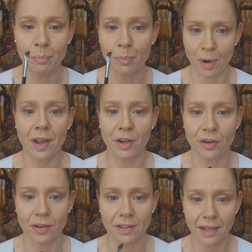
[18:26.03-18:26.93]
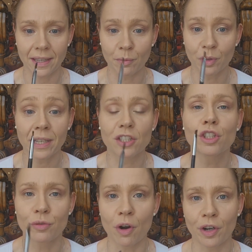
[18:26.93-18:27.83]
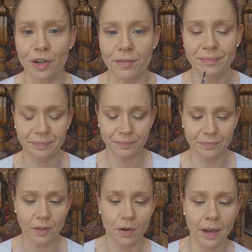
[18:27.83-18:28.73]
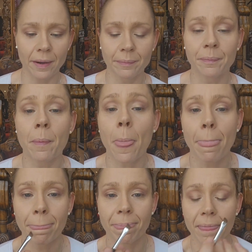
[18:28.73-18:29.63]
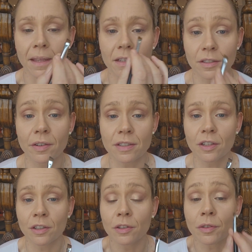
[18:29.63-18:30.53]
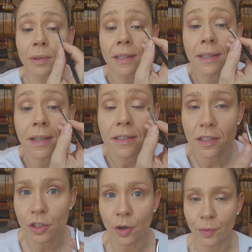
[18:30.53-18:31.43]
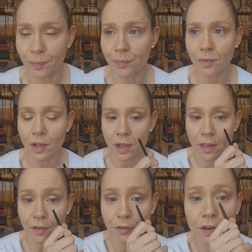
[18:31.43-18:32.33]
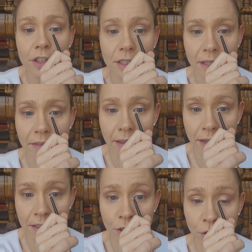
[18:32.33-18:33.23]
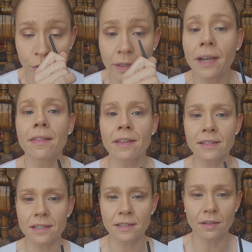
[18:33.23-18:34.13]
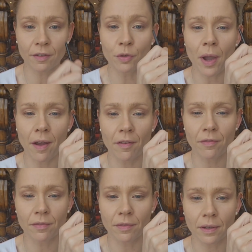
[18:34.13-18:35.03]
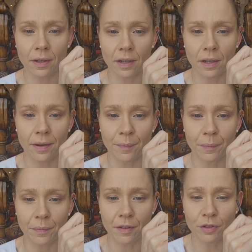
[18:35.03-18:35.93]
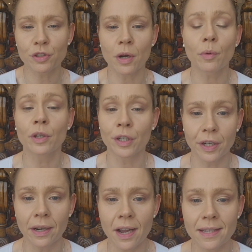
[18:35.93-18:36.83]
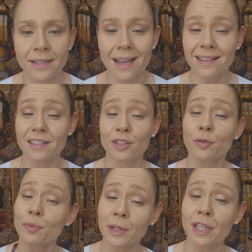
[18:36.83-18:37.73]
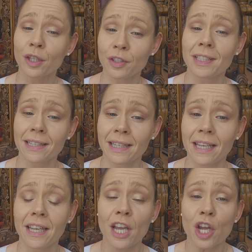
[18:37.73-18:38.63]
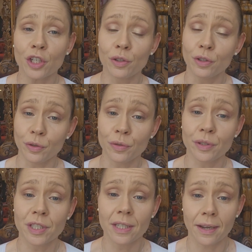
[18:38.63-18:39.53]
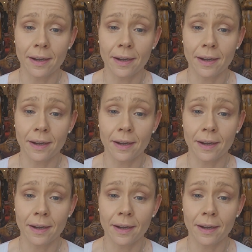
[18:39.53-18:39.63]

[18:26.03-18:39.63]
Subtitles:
brighter, like it will get stronger, okay? So it's gonna look really nice. So the first thing is you need, and this is if you have, if you struggle with hooded eyes, this is a really good technique to use